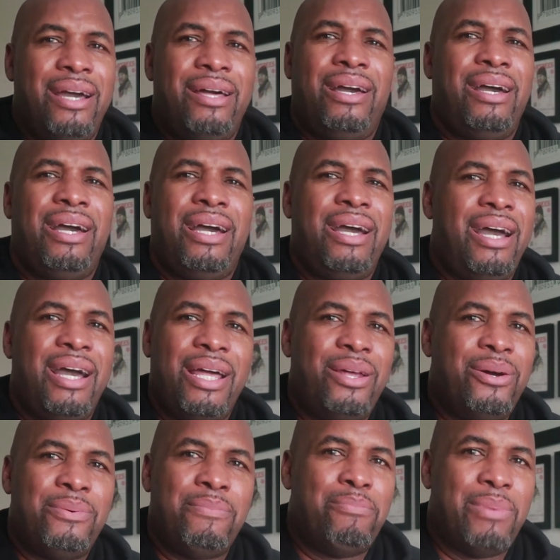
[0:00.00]

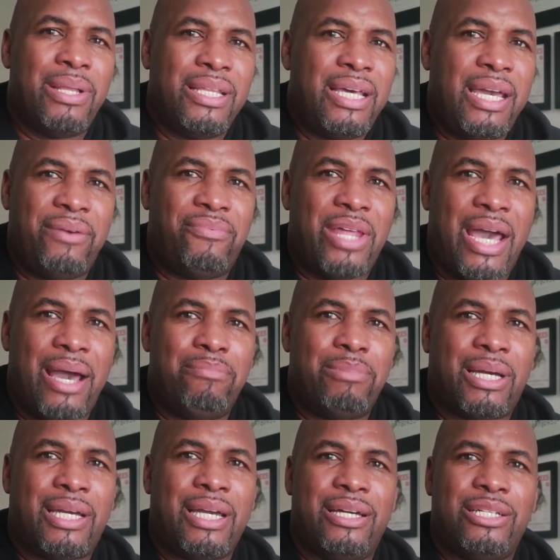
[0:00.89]
I don't believe
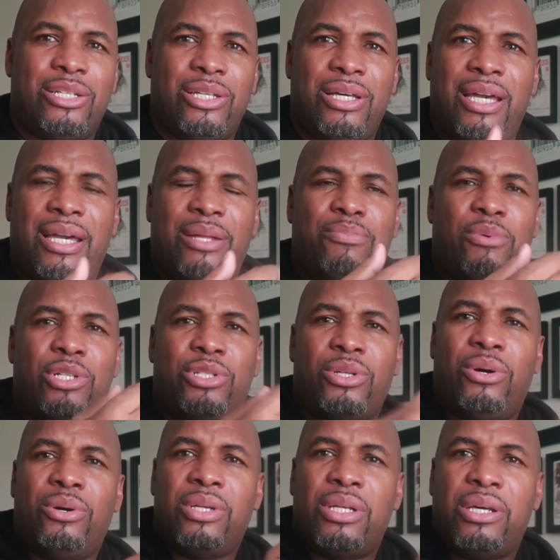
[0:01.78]
that, because it
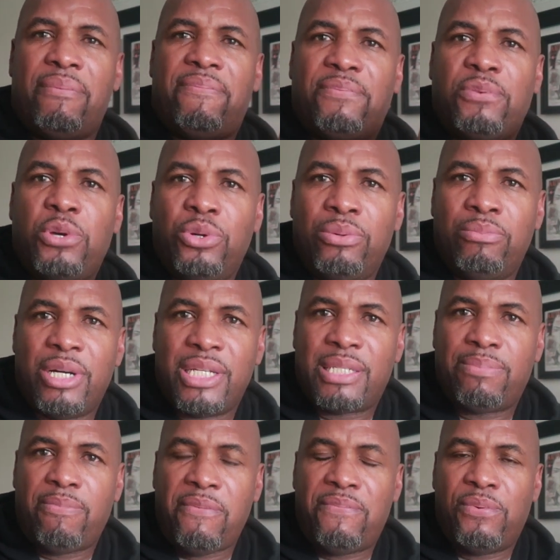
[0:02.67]
was only a few
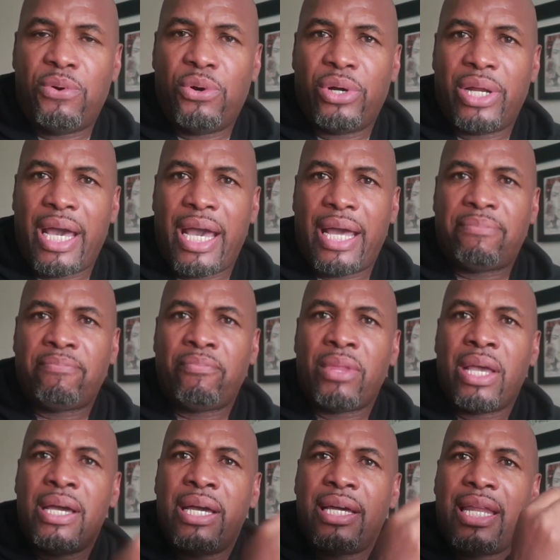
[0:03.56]
months before that
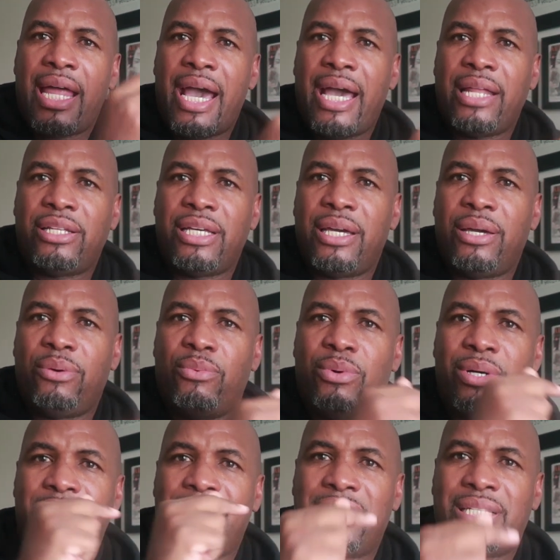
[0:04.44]
it
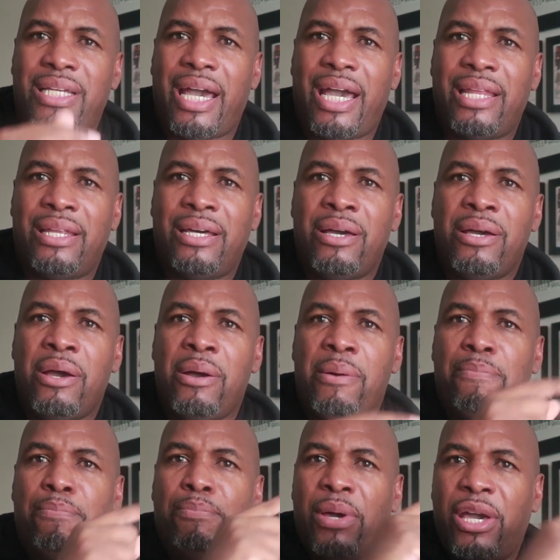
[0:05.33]
was said
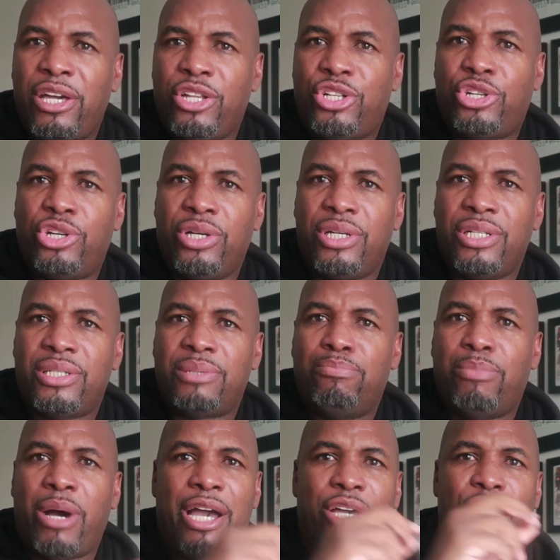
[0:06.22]
pictures
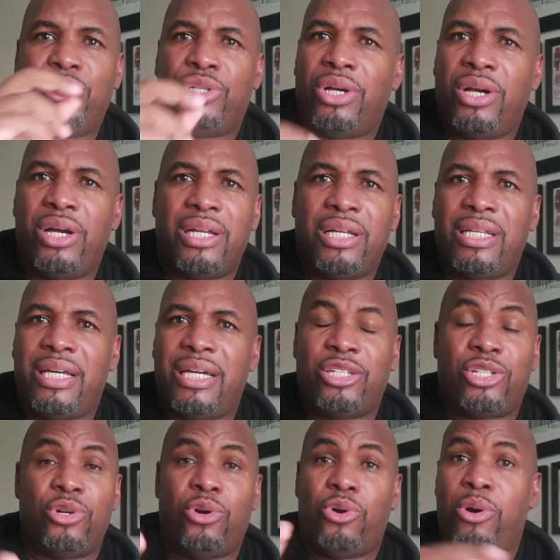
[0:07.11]
by
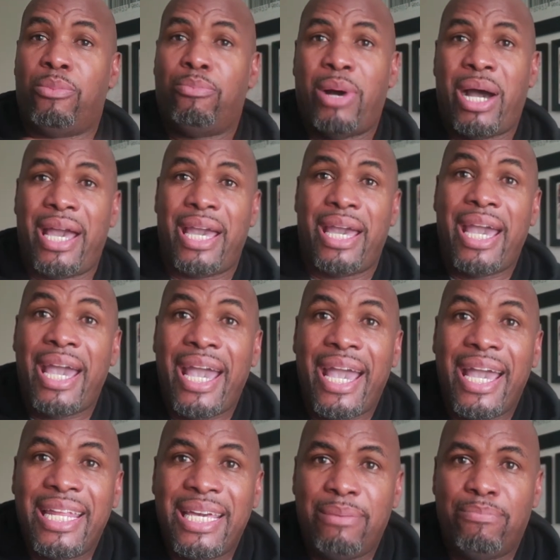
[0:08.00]
journalists or by
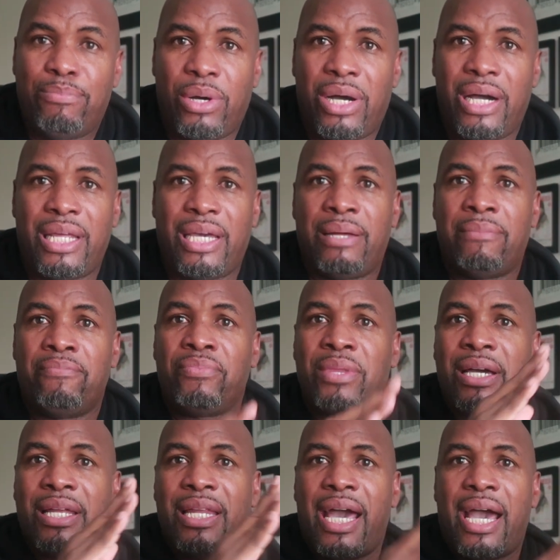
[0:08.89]
anybody
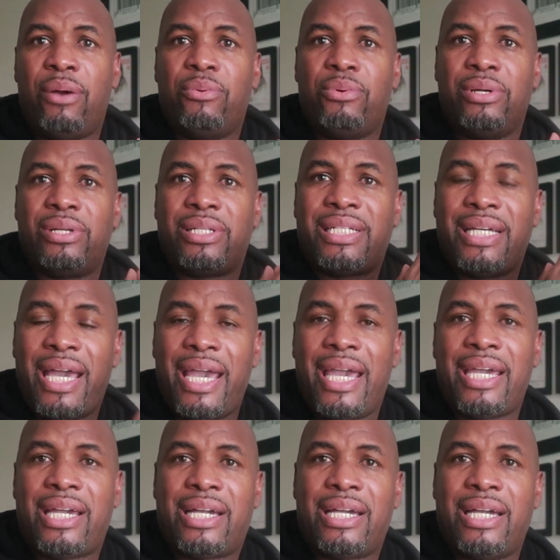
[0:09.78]
that were
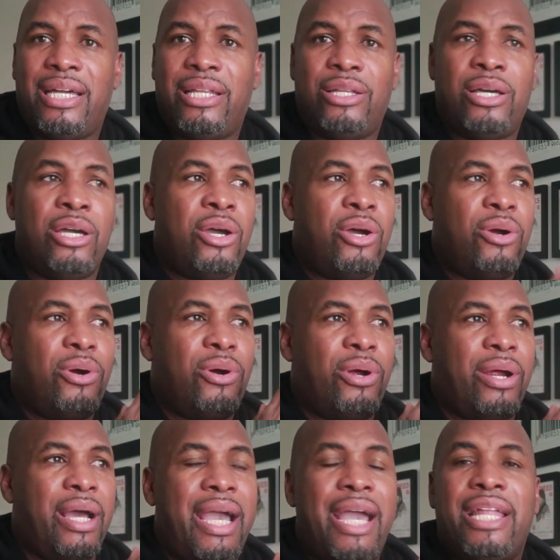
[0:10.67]
taken,
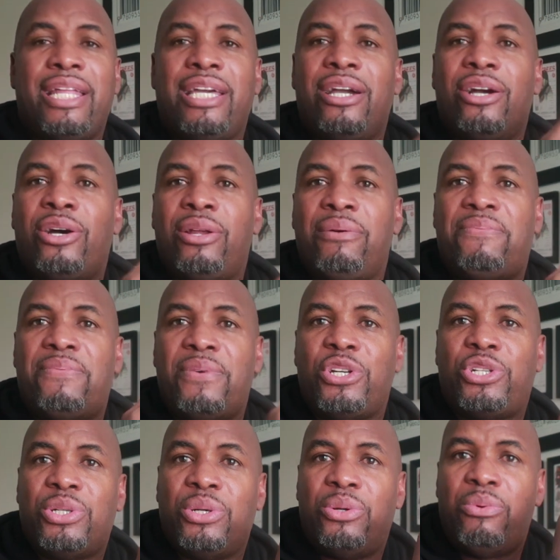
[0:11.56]
or any
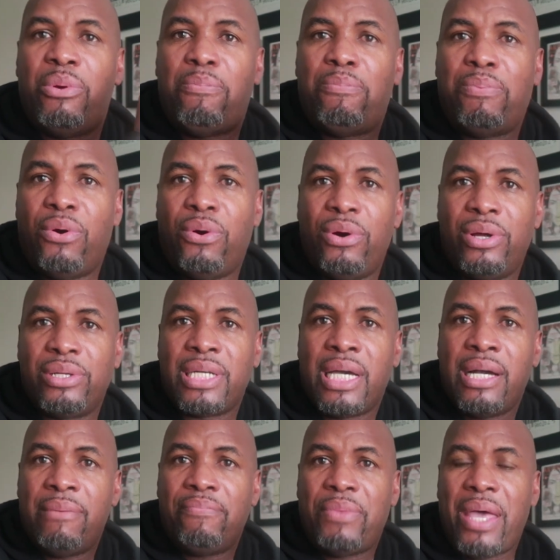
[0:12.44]
unofficial
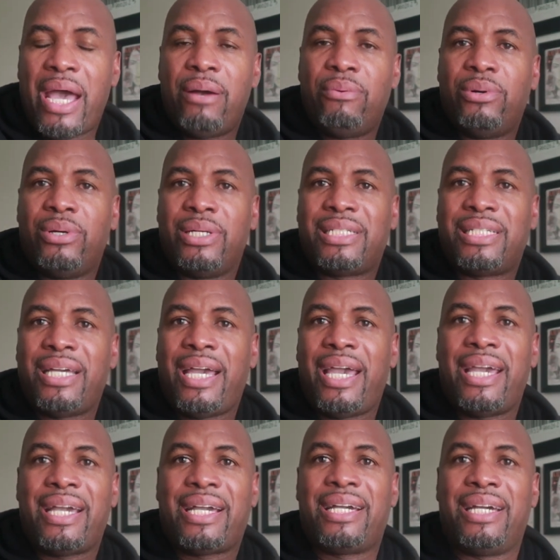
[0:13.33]
report that were
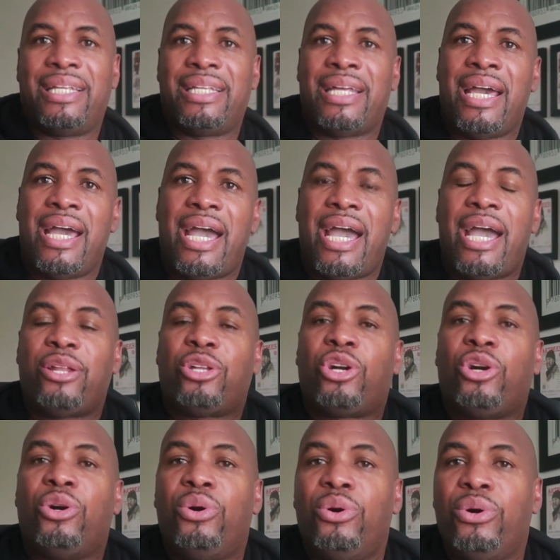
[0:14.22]
taken
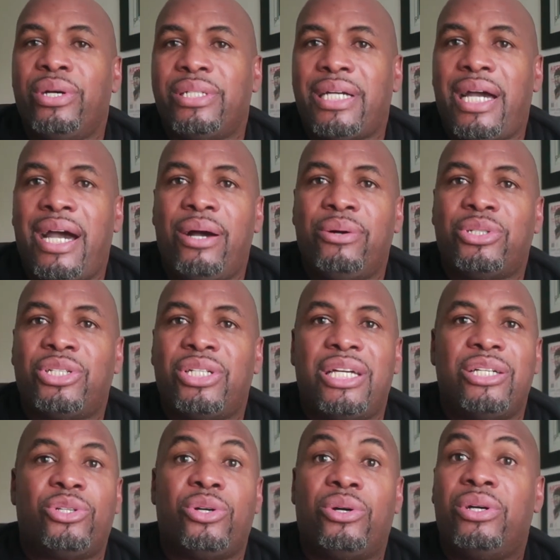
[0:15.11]
at
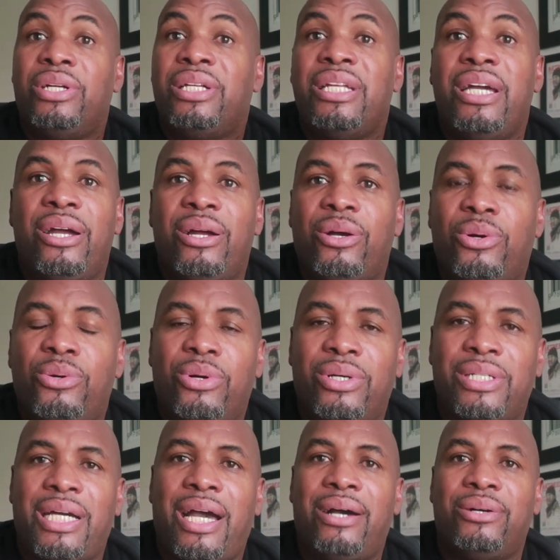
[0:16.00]
courthouses or near
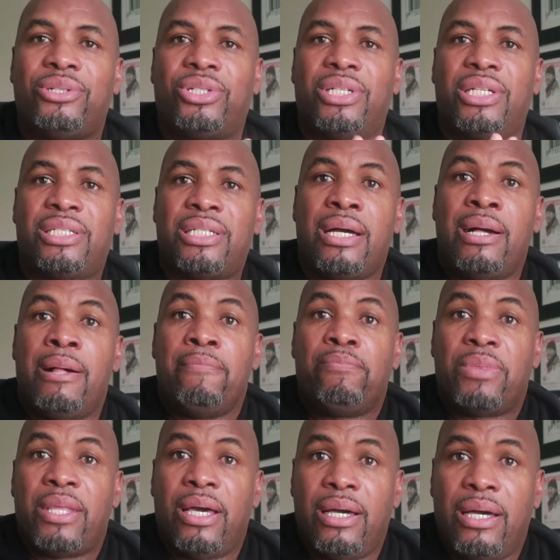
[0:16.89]
courthouses,
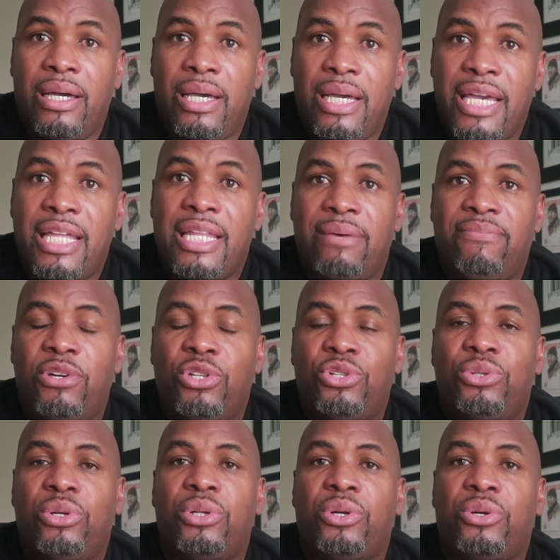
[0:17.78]
the
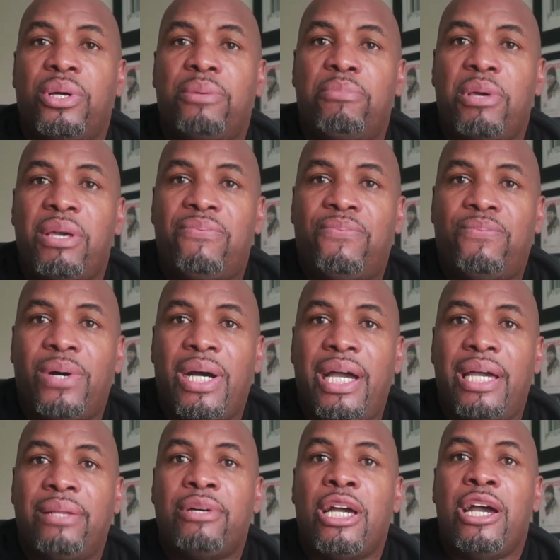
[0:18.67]
individual could be
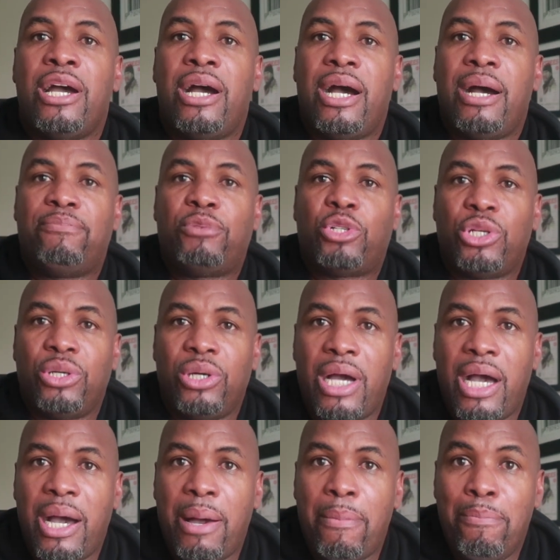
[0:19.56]
fined up
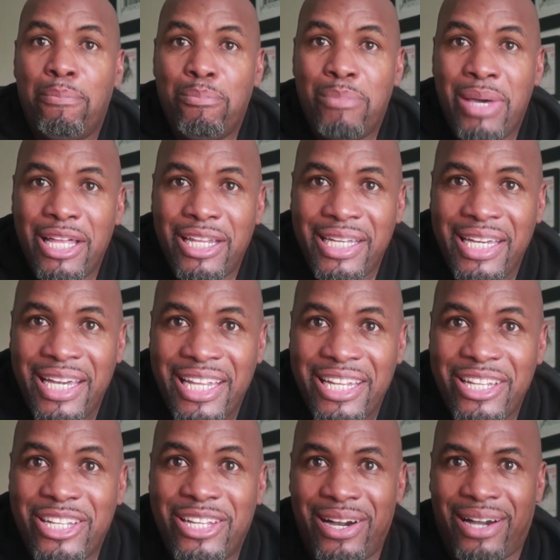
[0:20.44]
to $1
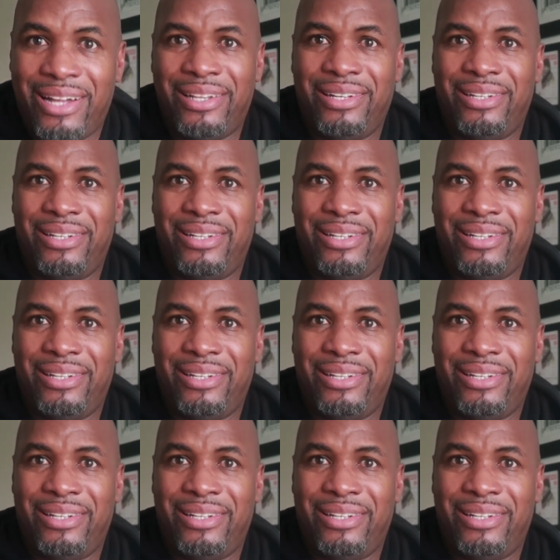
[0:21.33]
million